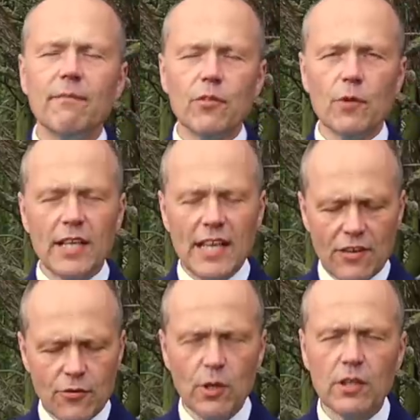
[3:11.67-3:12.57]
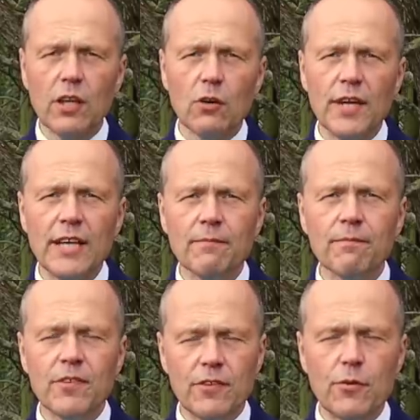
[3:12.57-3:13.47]
So in a casual clothing
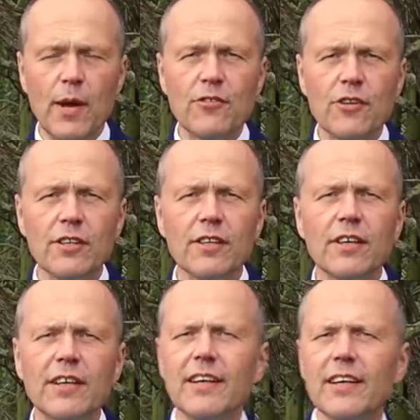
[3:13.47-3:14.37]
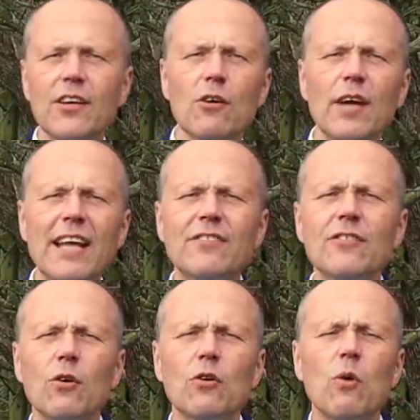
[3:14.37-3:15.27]
situation, you know, it's
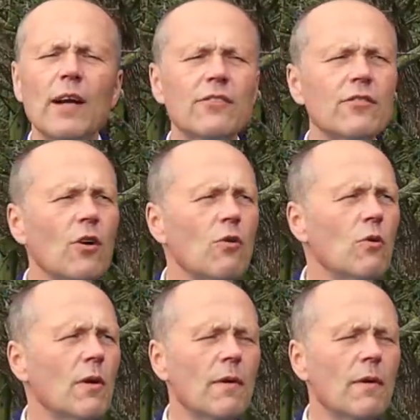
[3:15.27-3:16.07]
not quite so